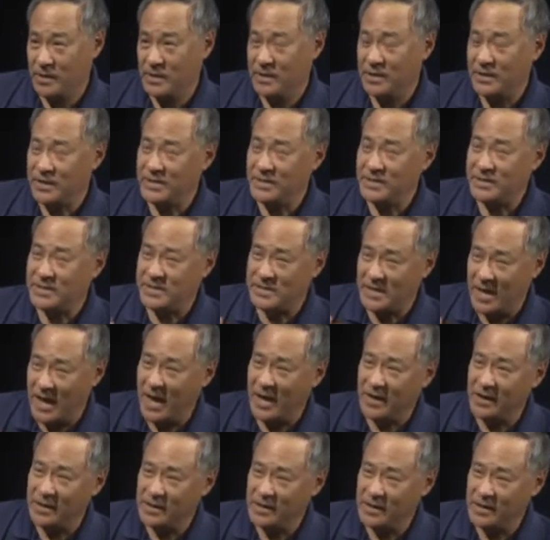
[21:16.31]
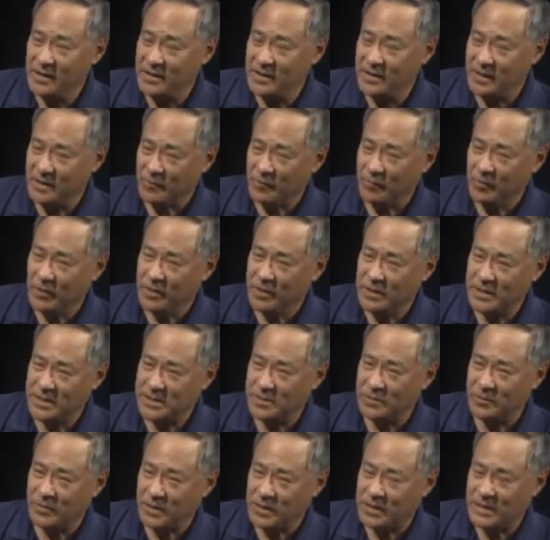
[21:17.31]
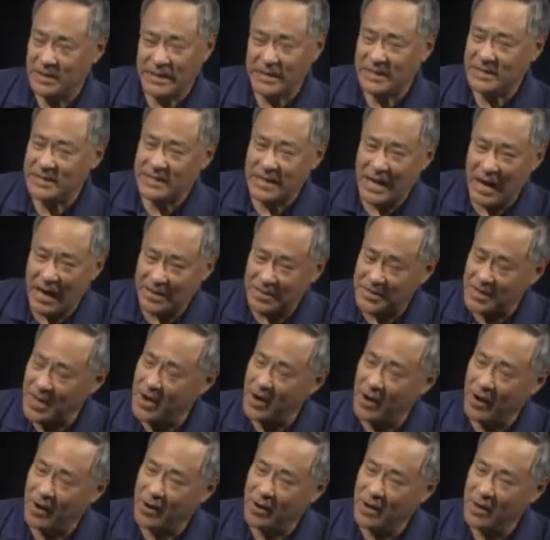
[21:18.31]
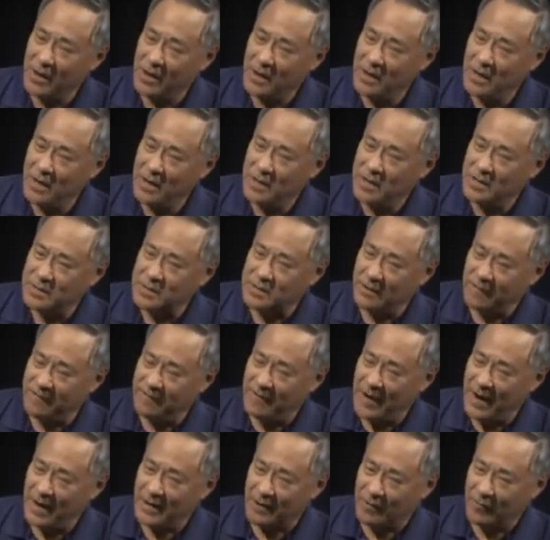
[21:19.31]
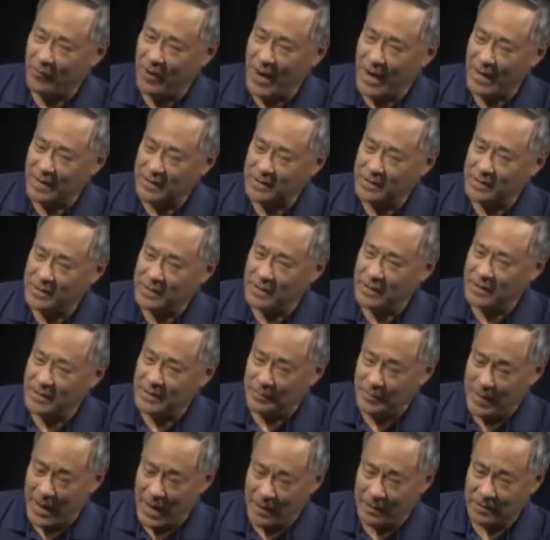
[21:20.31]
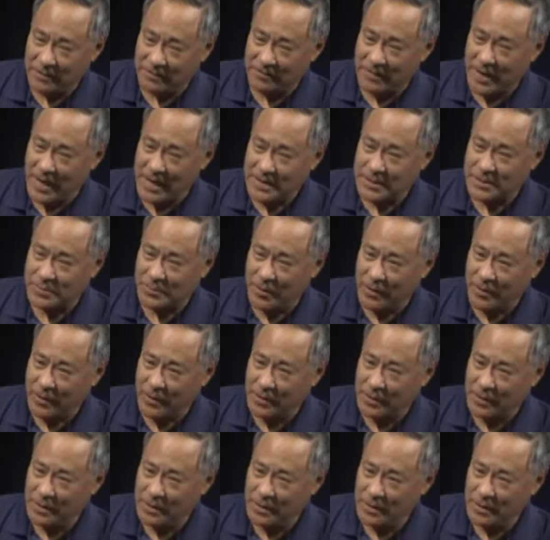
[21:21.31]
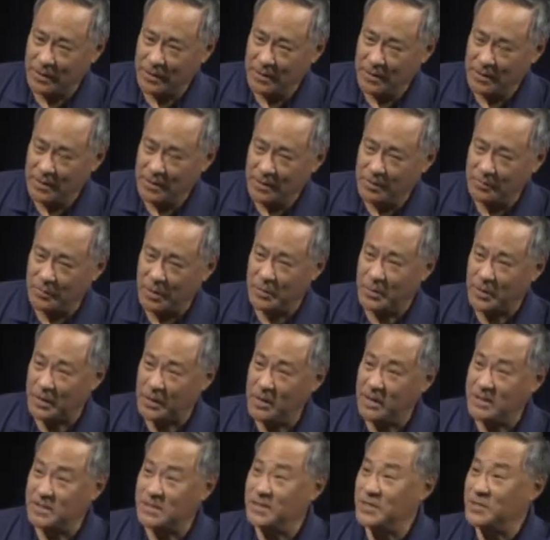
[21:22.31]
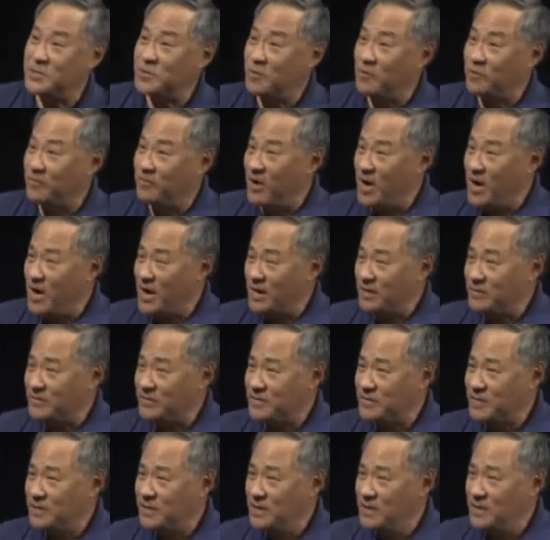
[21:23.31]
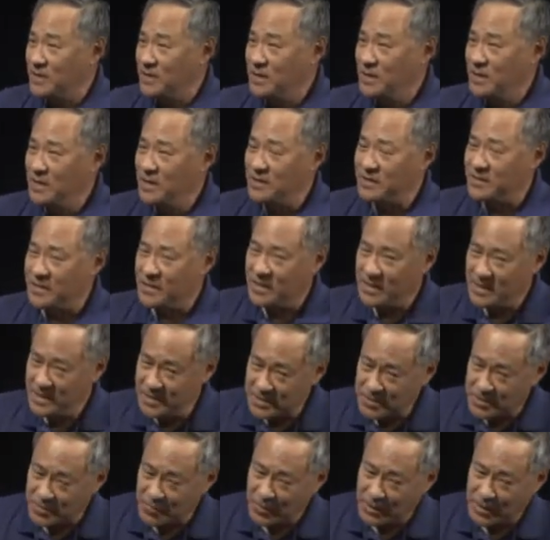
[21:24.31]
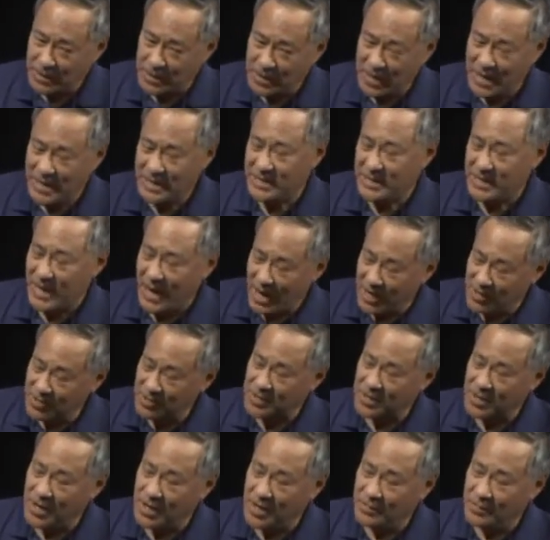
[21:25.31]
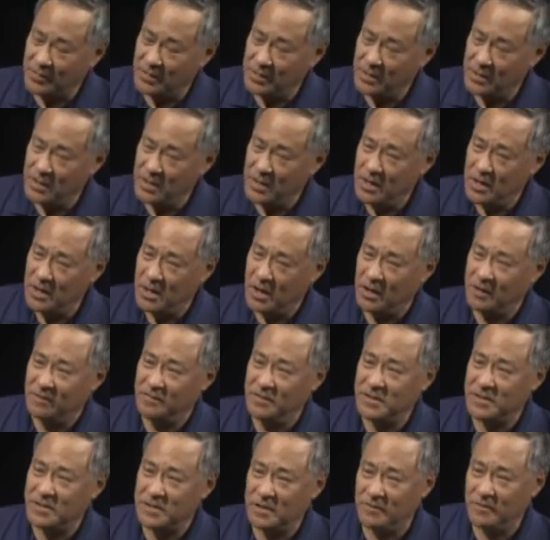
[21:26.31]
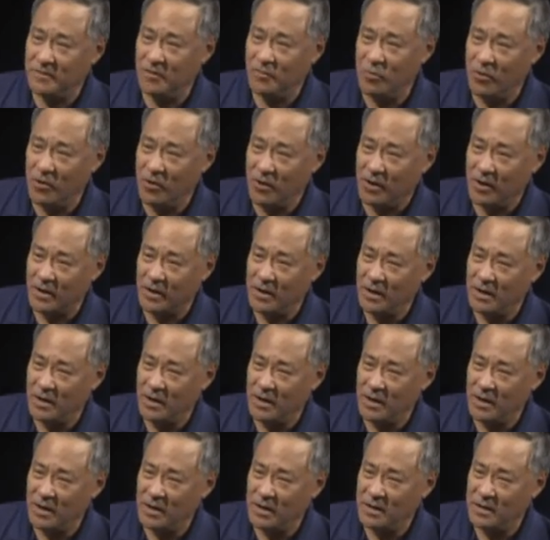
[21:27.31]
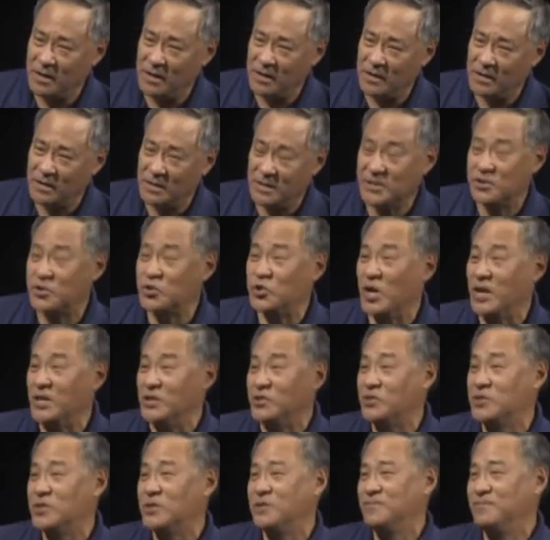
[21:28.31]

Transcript: He's dead in real history. He's not there to fight Grant in the Battle of Gettysburg. But because he survives, the history and the outcome of the Civil War is changed.